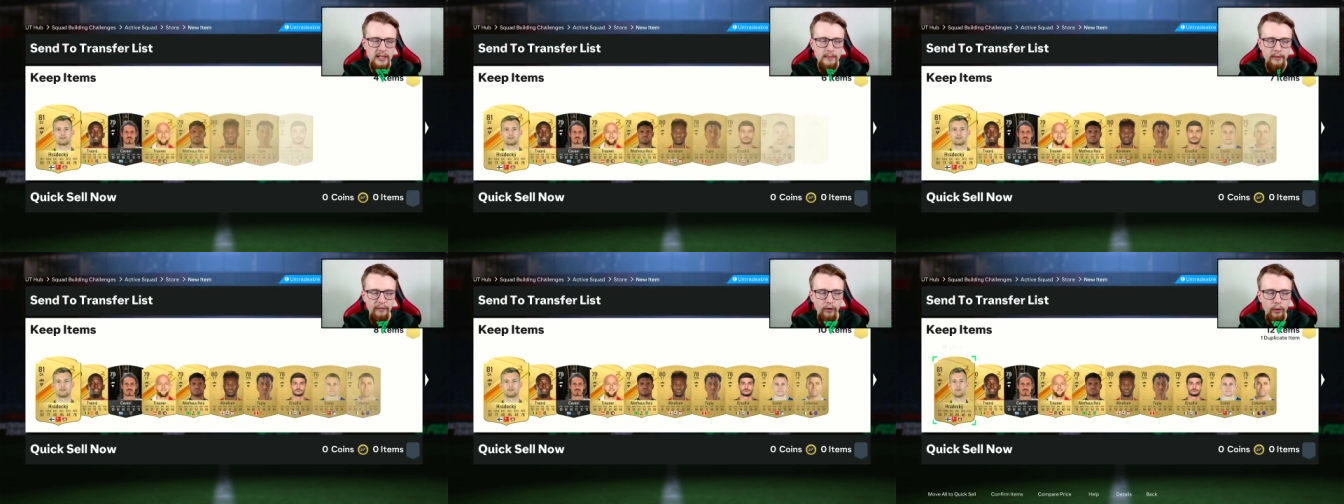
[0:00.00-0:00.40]

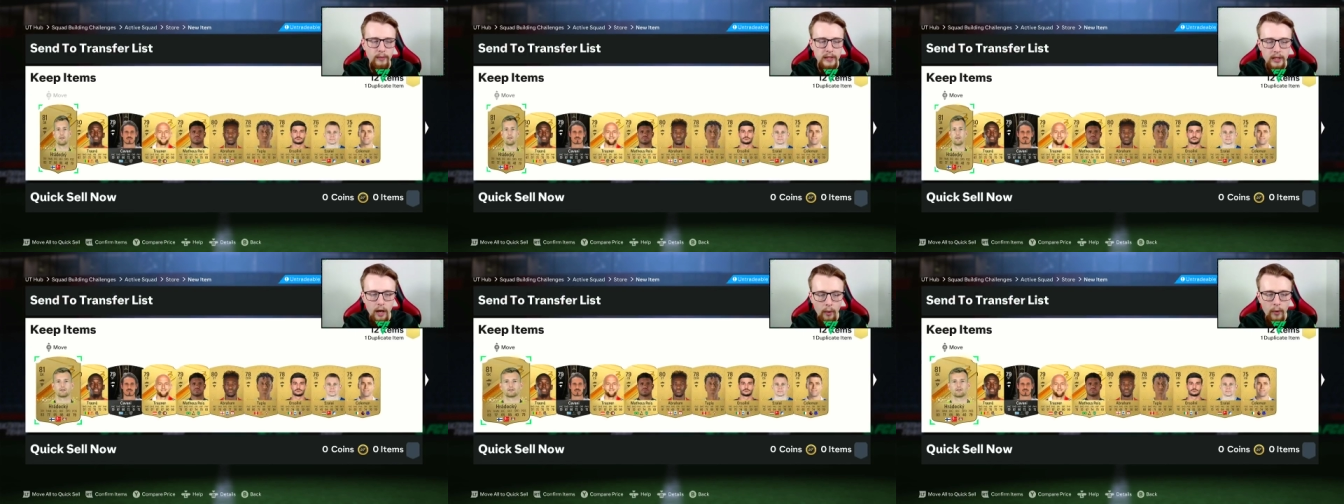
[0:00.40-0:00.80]
before we
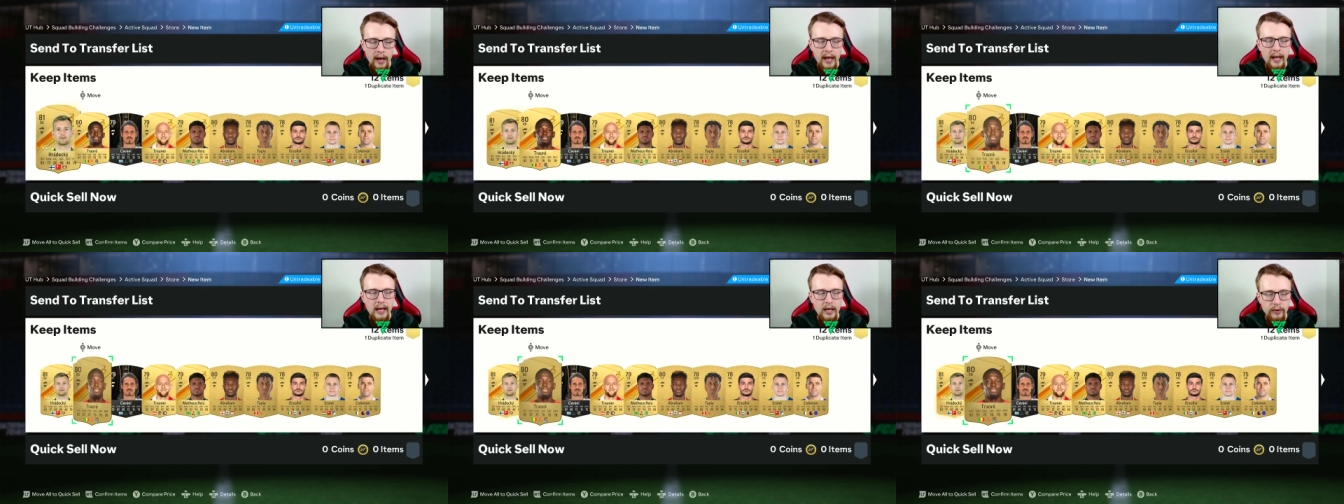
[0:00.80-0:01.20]
go.
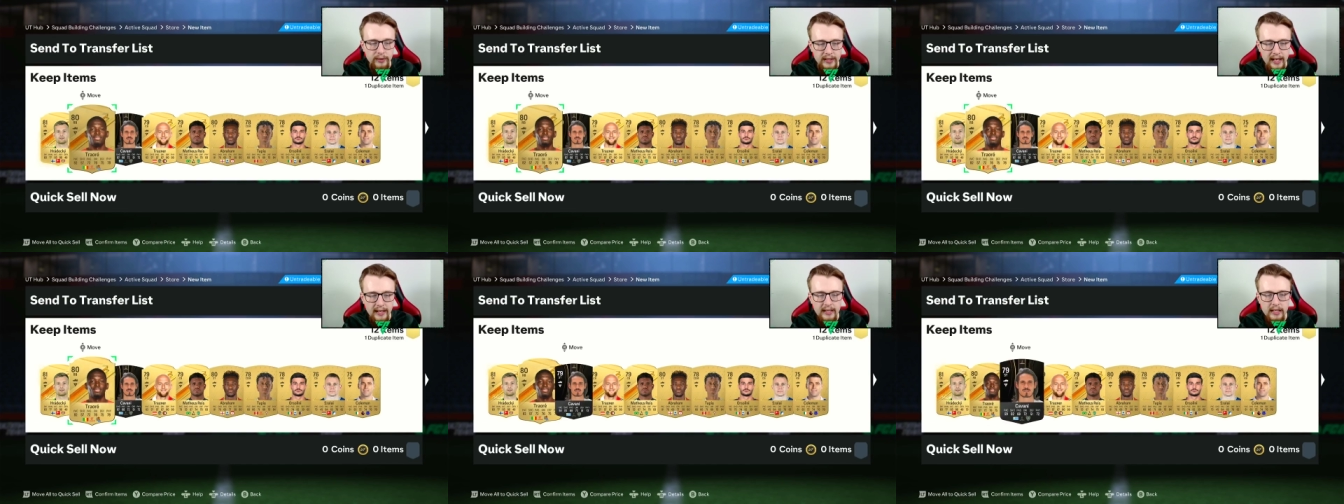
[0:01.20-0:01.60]

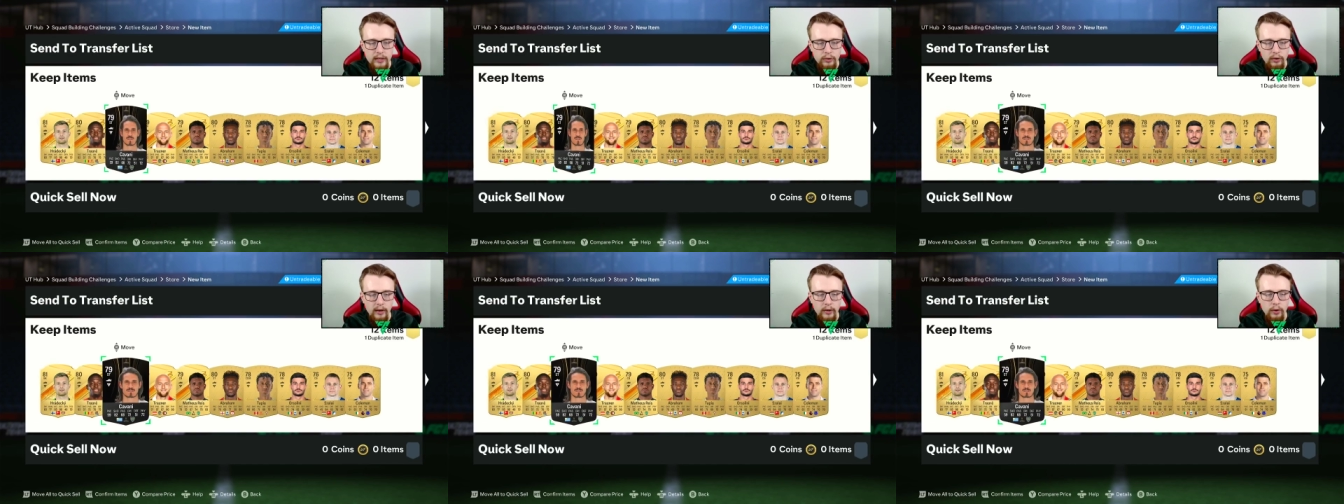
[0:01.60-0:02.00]
Hiroki,
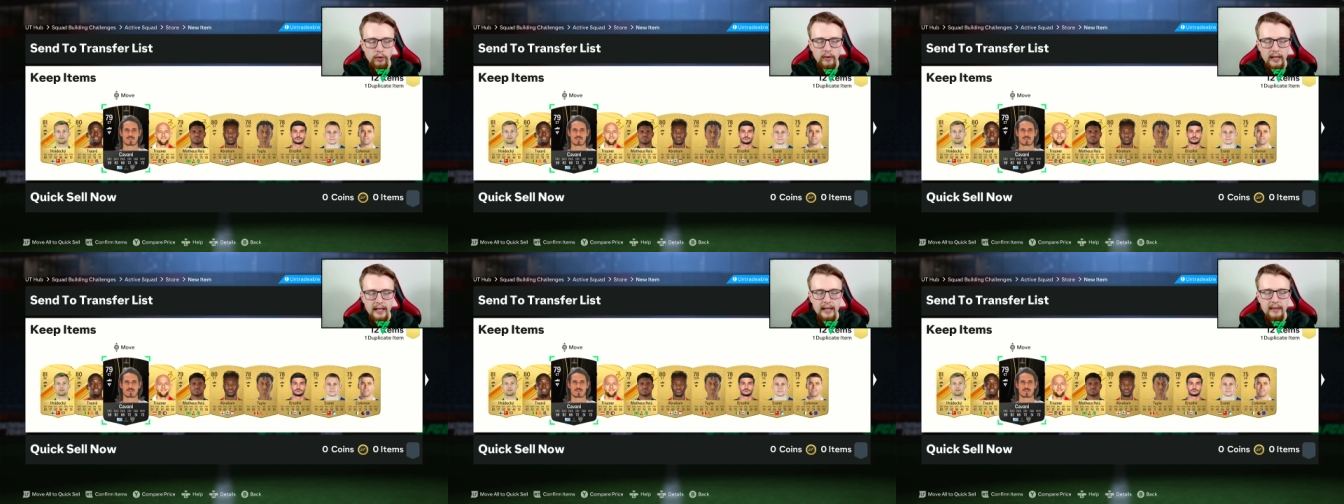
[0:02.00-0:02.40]

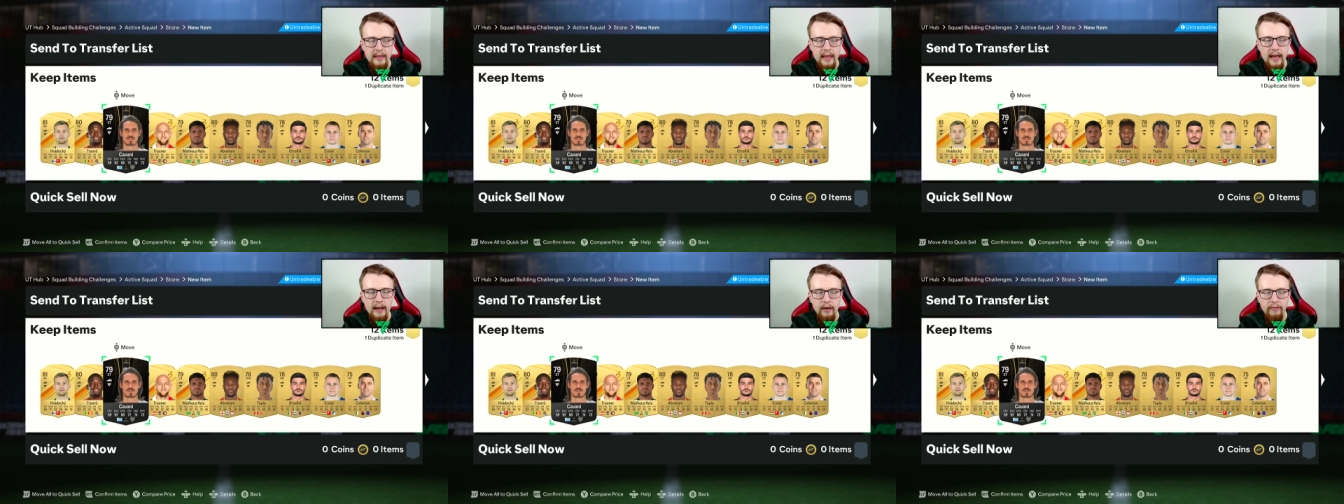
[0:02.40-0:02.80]
Traore in
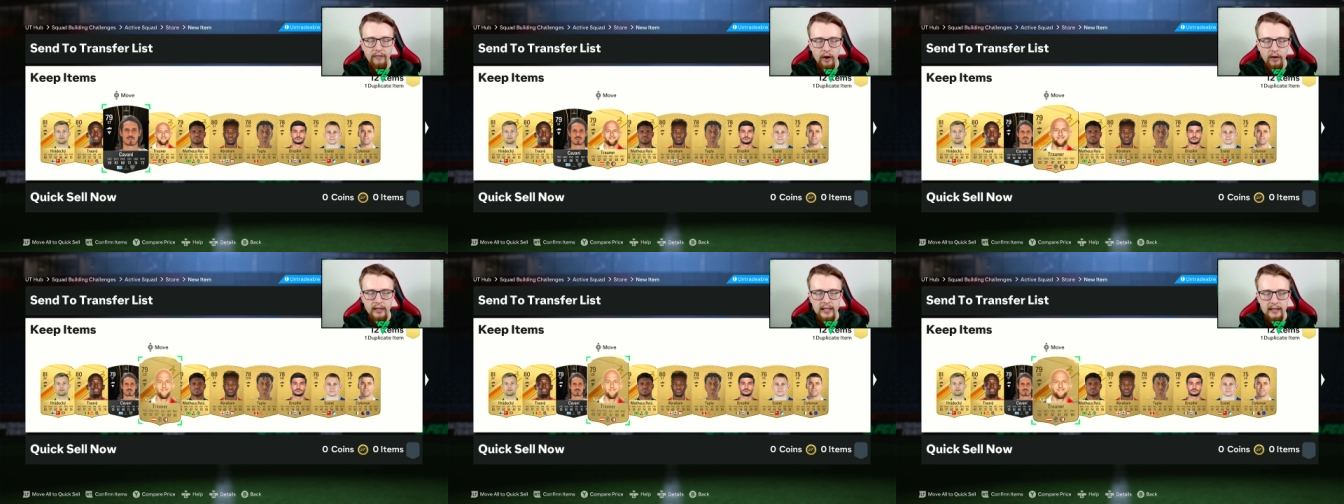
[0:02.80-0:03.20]
there.
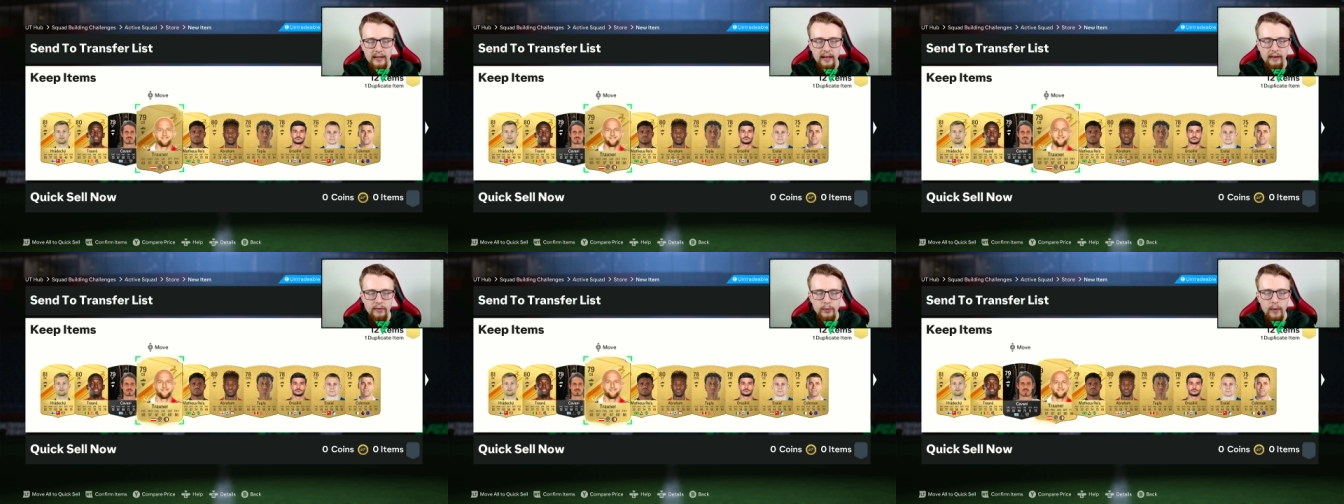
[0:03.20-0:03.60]
Cavani in there
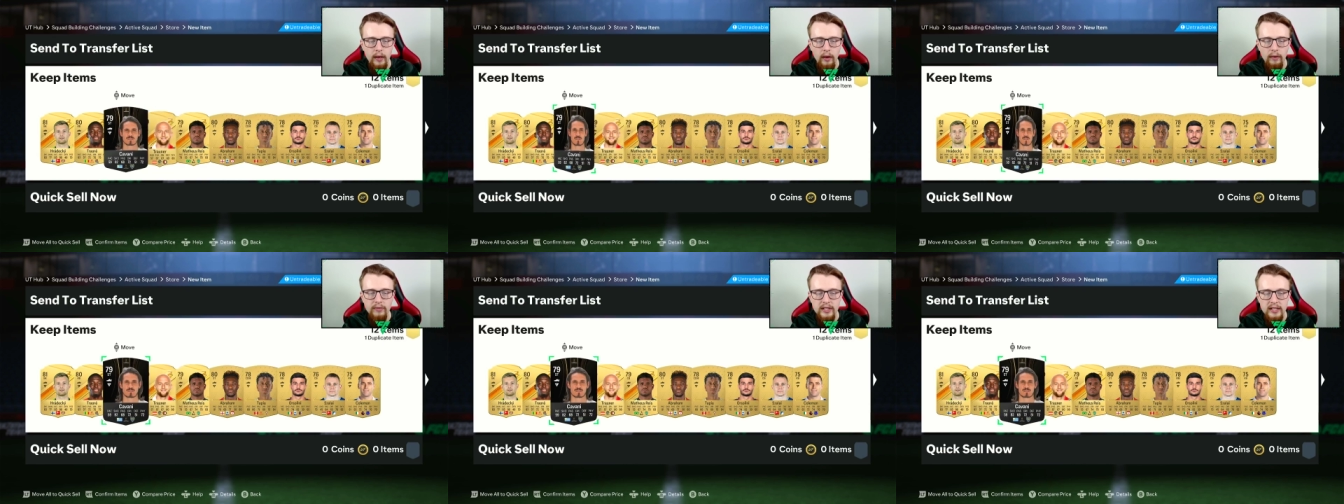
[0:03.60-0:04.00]
as well.
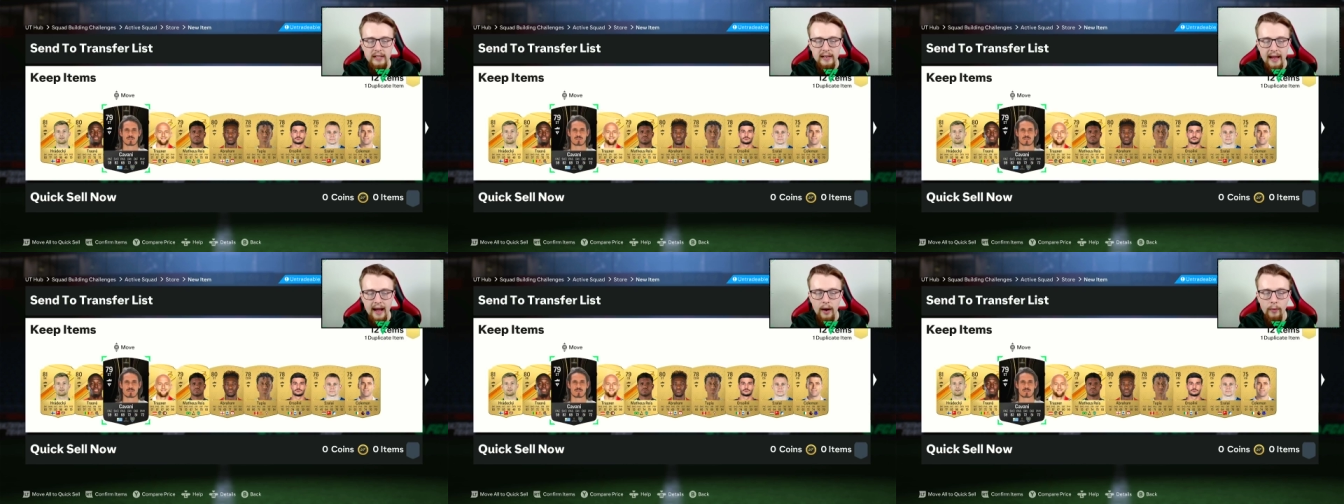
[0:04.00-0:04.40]
Obviously
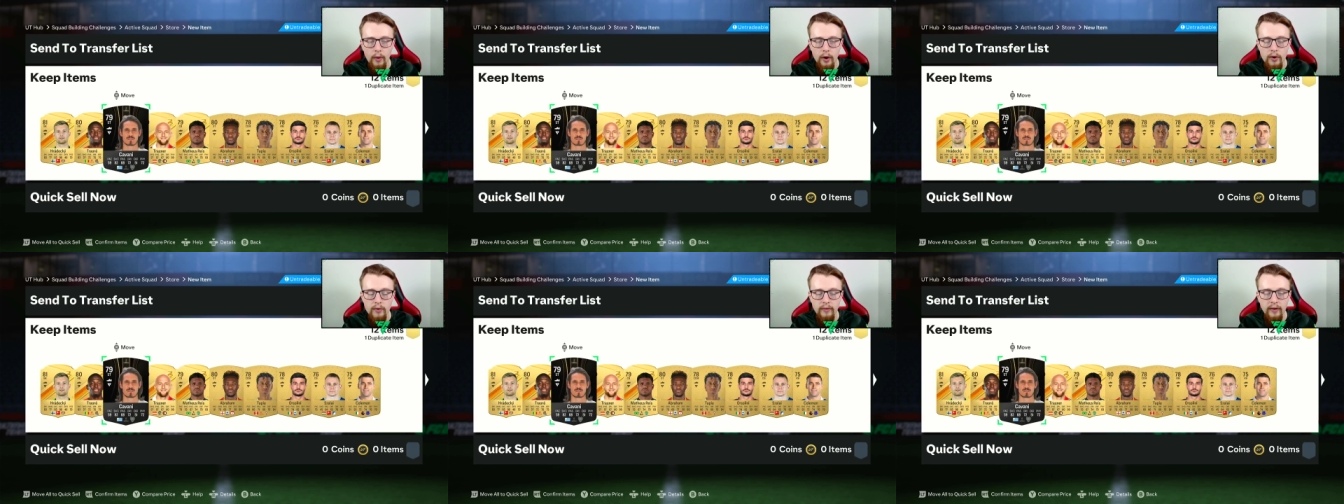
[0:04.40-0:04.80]
now
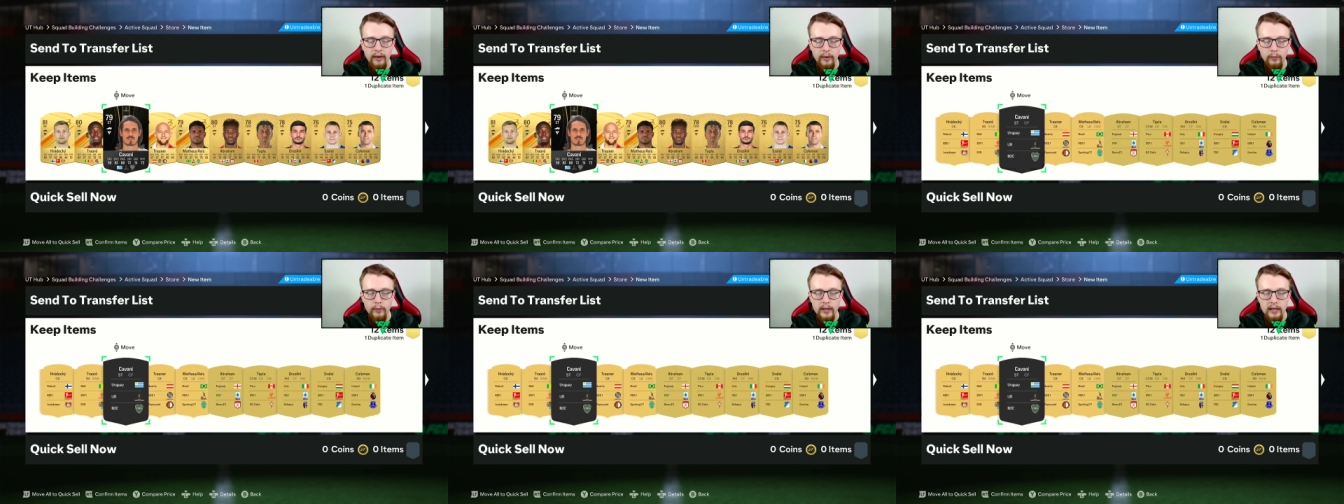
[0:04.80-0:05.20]
over
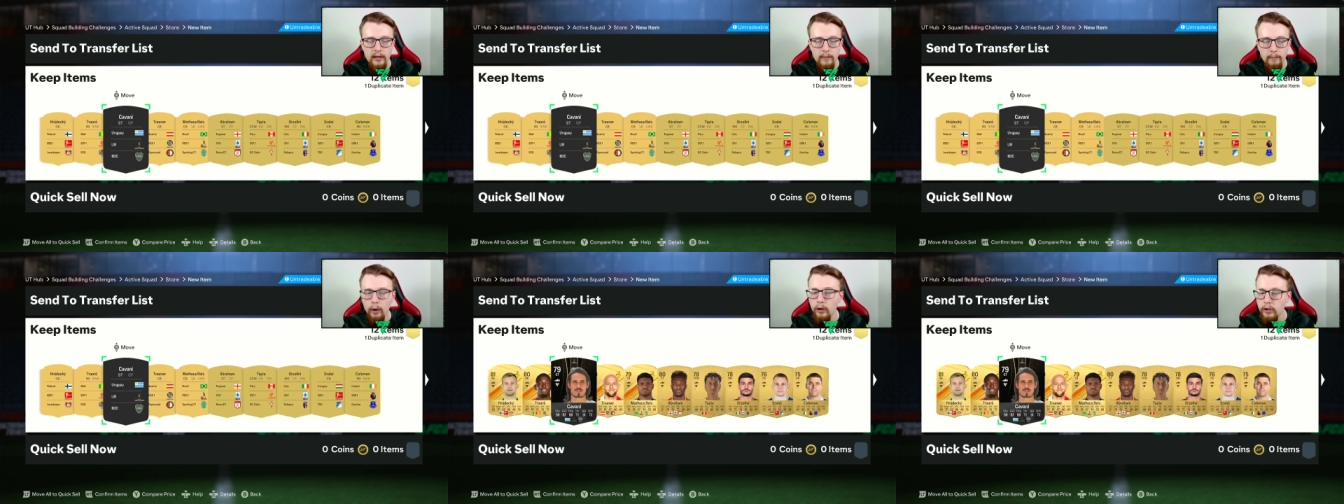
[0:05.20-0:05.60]
with
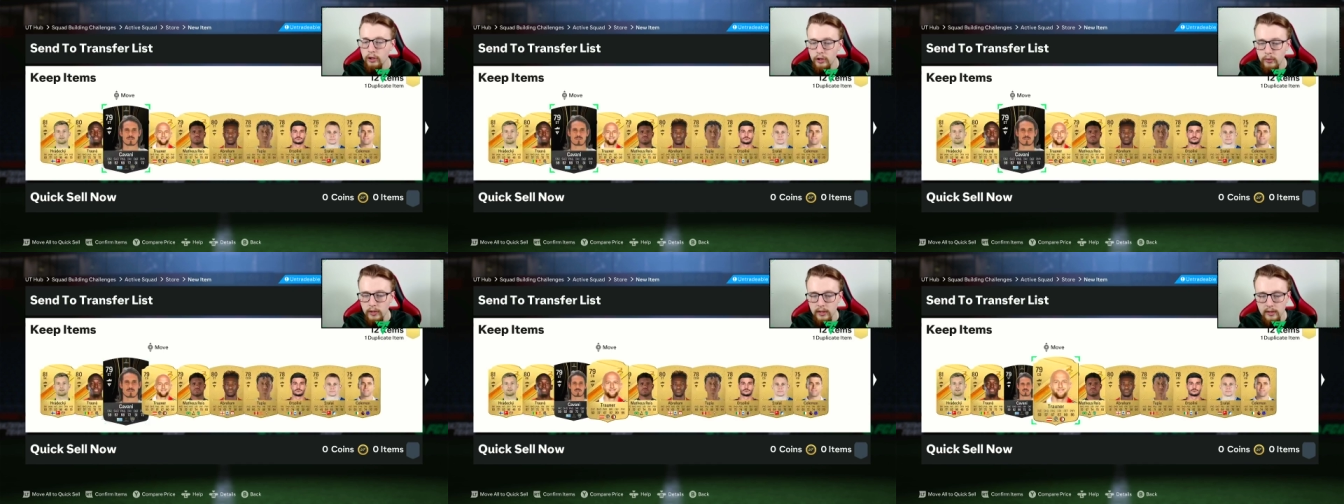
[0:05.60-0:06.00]
Boca
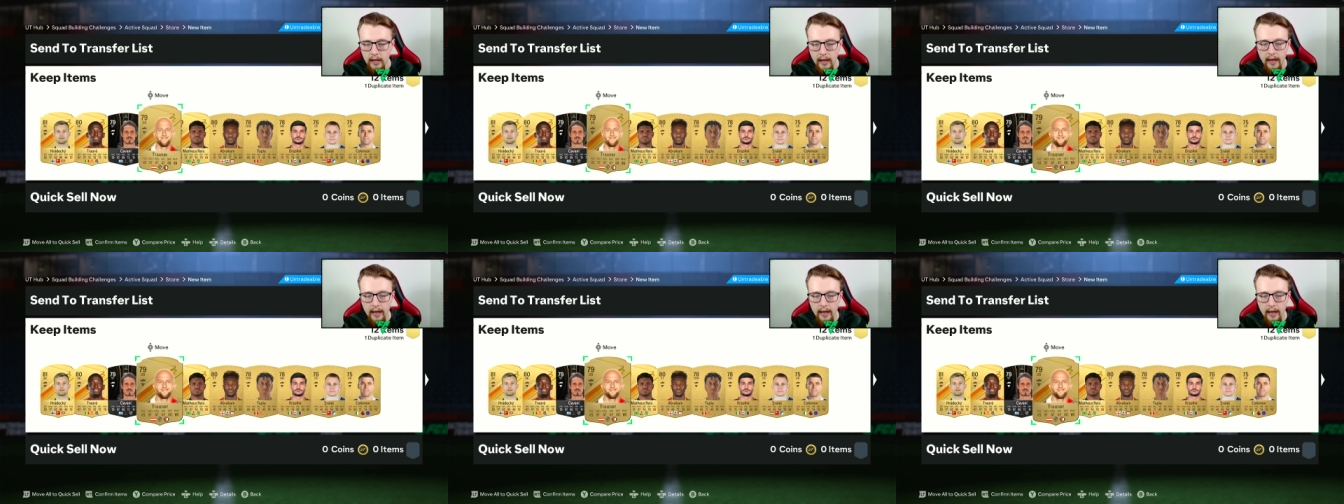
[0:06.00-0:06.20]
Juniors.